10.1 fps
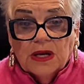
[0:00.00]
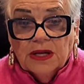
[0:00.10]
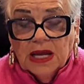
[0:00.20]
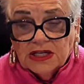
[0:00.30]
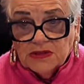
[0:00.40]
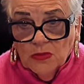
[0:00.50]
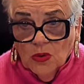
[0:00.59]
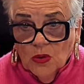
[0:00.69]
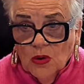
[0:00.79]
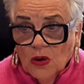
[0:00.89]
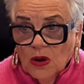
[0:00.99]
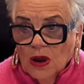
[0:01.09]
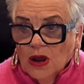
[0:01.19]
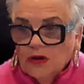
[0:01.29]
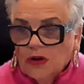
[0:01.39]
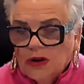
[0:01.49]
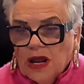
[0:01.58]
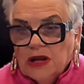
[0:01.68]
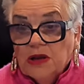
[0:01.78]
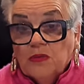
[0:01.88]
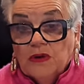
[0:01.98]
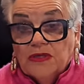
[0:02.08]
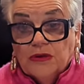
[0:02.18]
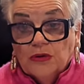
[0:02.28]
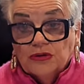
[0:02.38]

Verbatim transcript: connect more, not only with